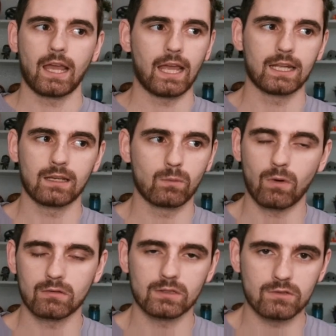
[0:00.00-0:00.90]
and it
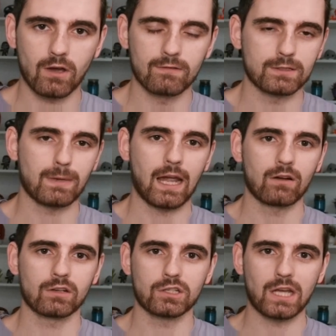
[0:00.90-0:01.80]
won't lose all of its
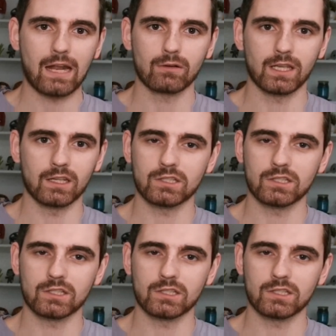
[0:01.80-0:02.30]
power to Shadow King.